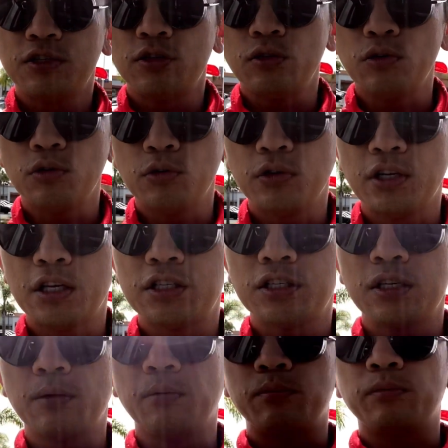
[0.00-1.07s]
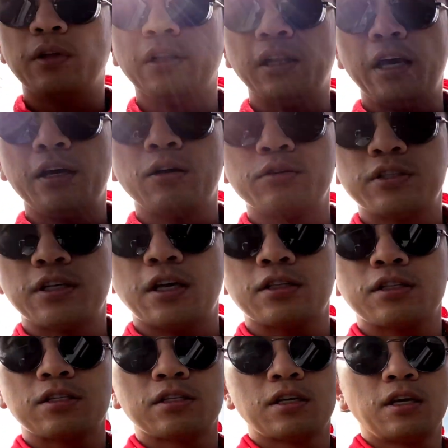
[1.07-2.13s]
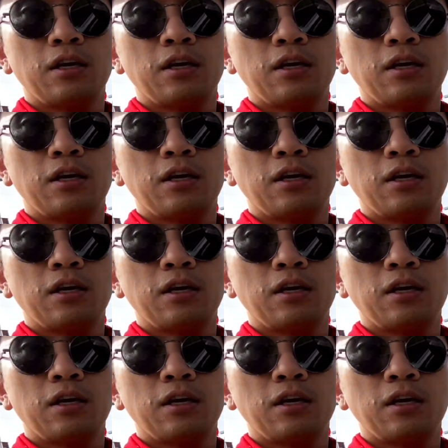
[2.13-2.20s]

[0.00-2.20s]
to get some Lego sets